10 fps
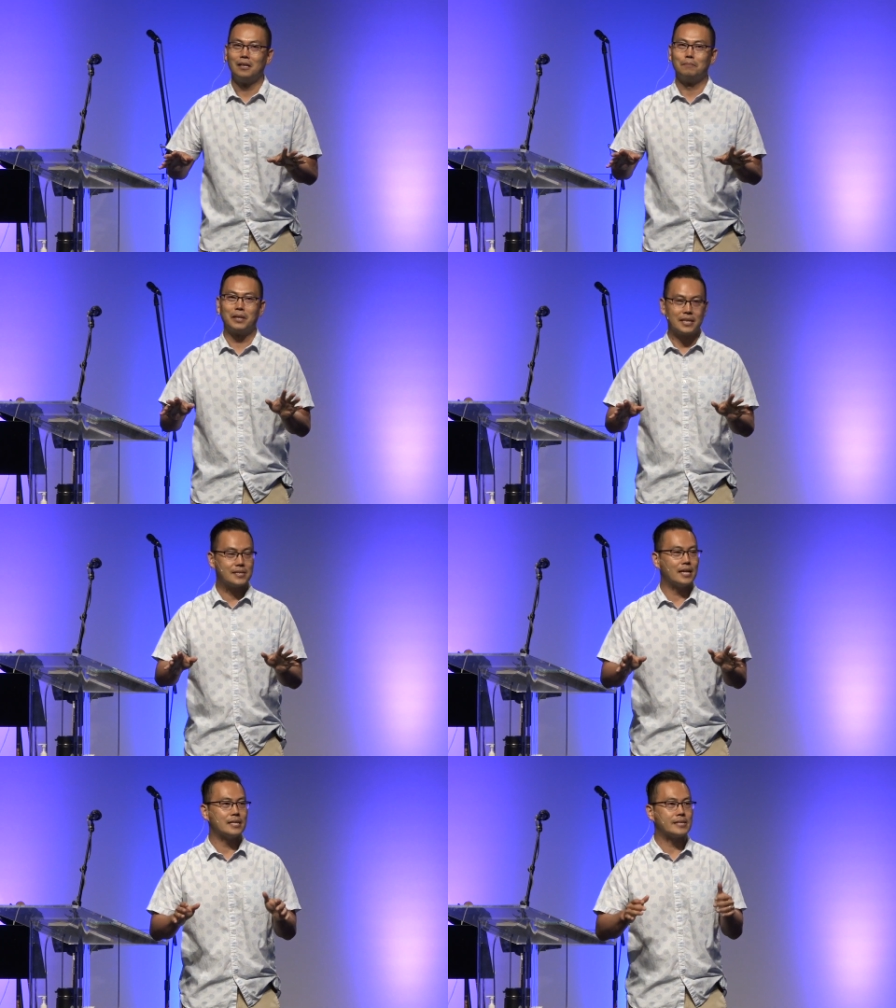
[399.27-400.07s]
but it
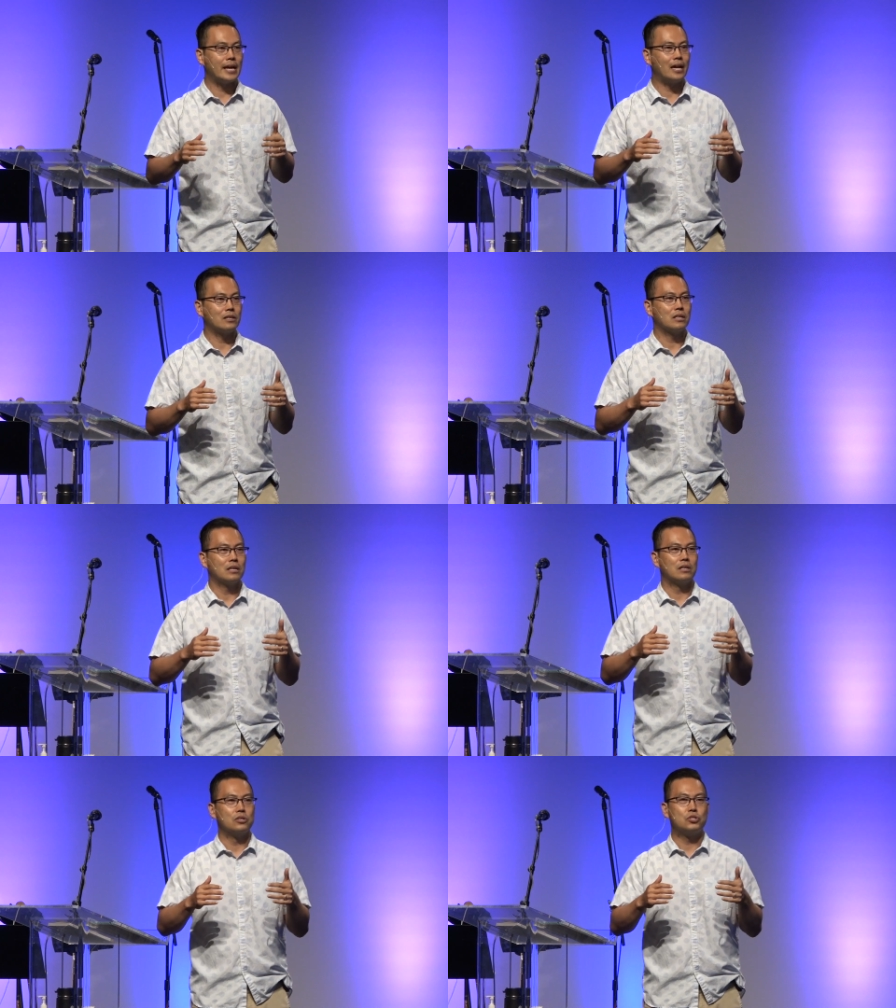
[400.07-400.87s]
says that
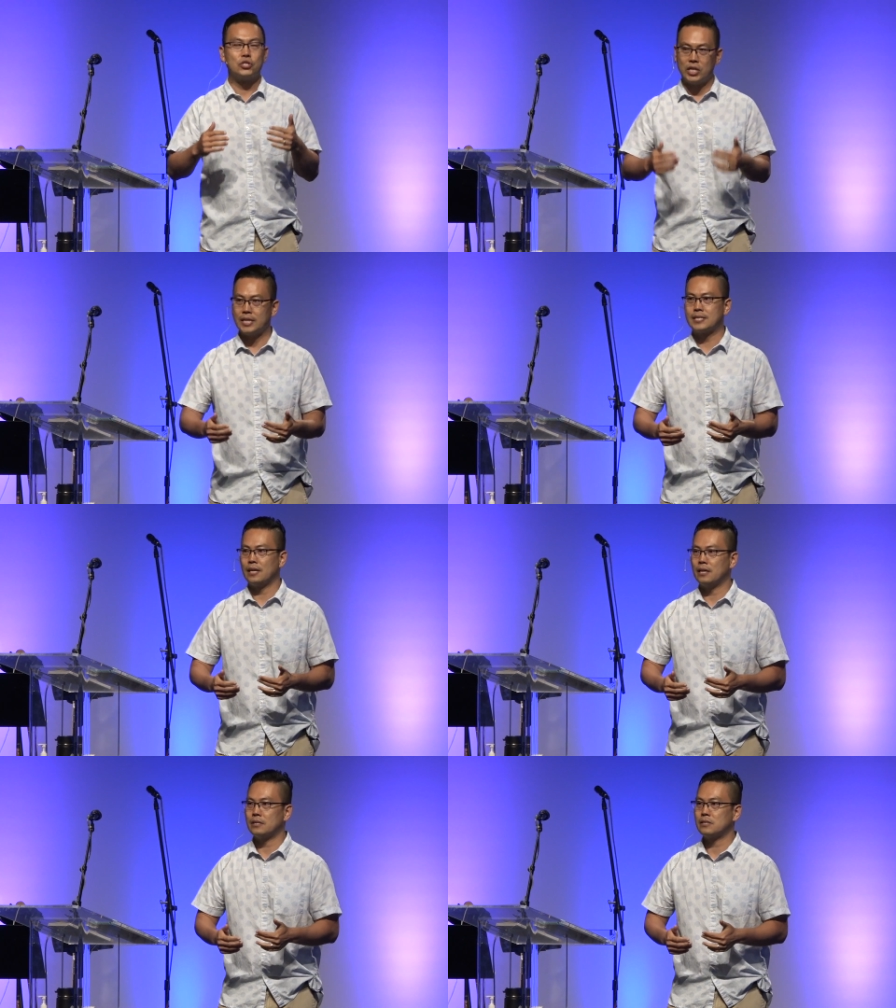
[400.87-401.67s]

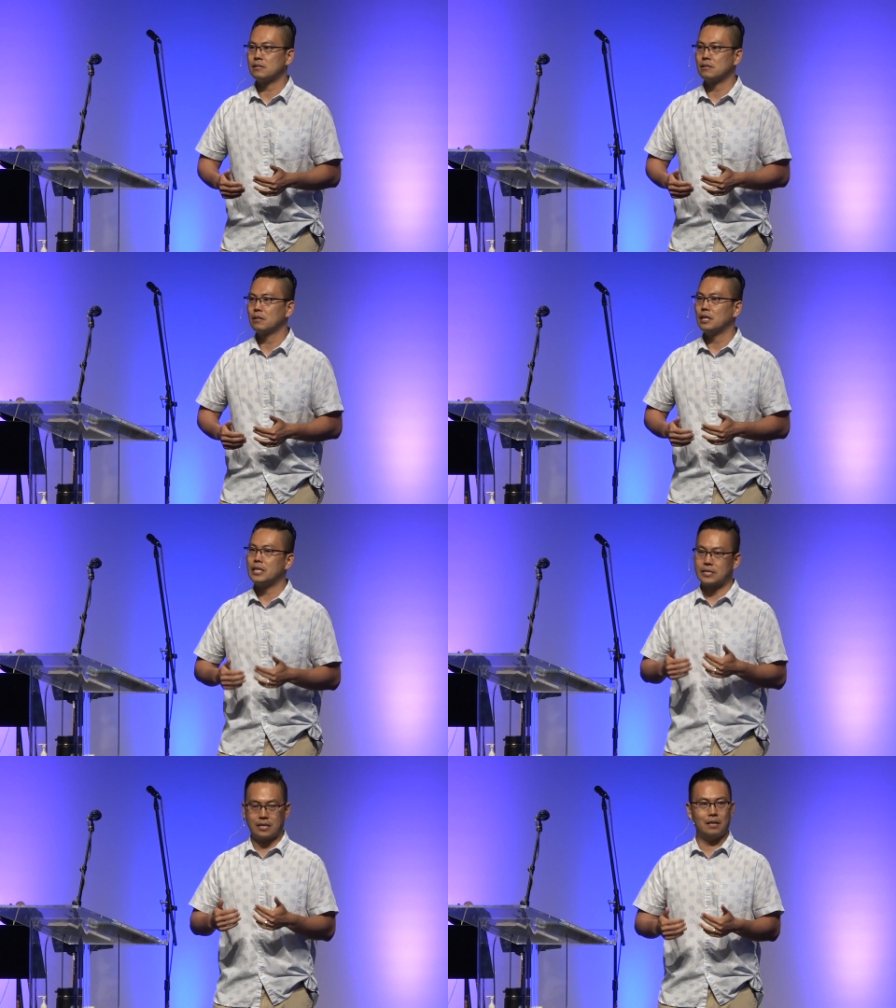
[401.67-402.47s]
Jesus
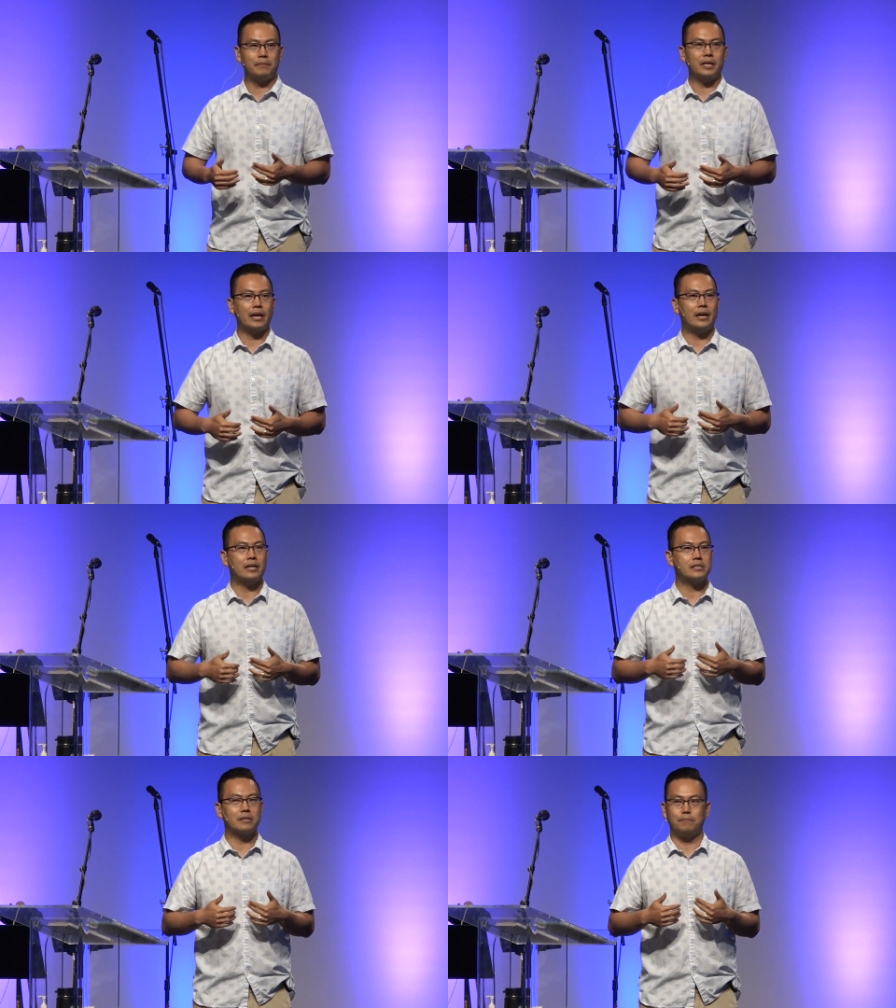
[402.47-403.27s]
is coming
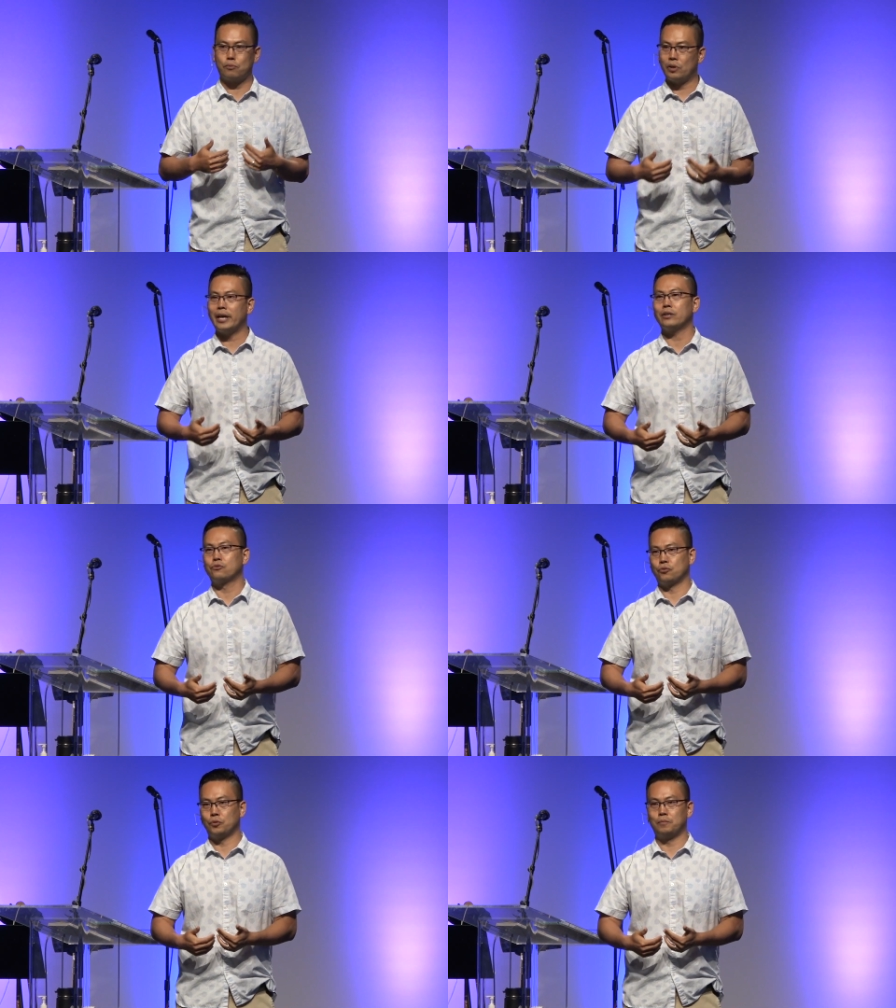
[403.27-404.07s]
as the
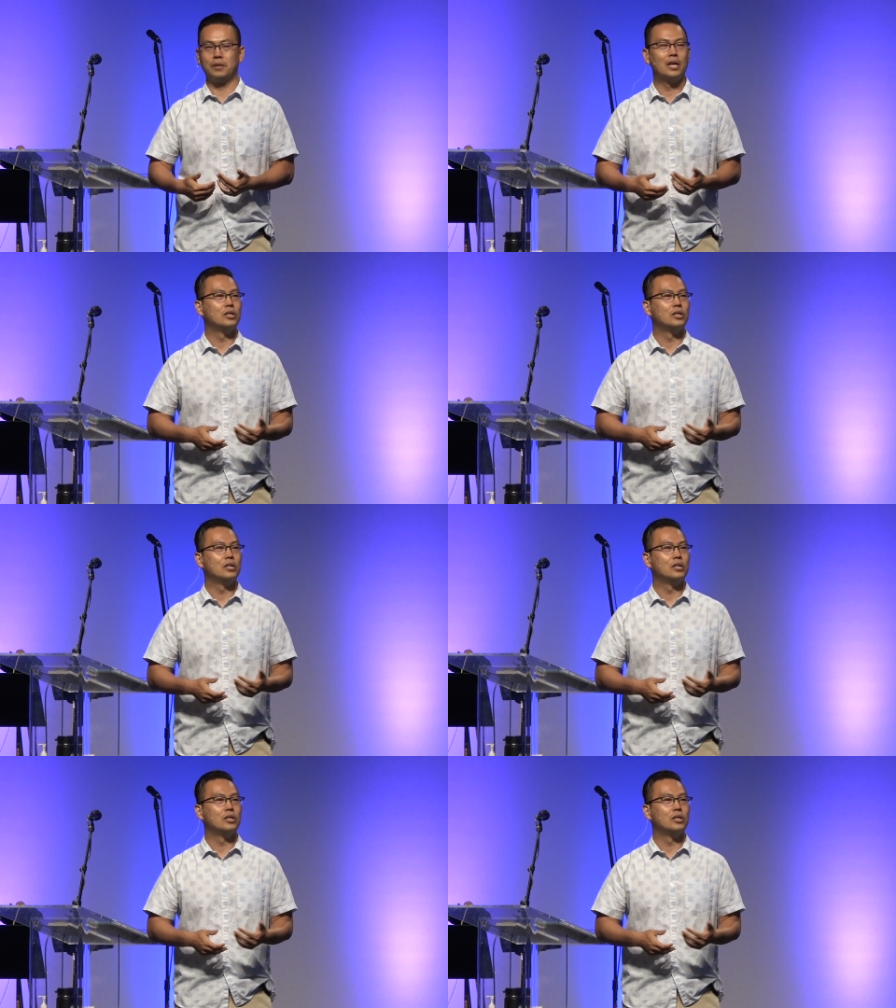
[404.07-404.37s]
bridegroom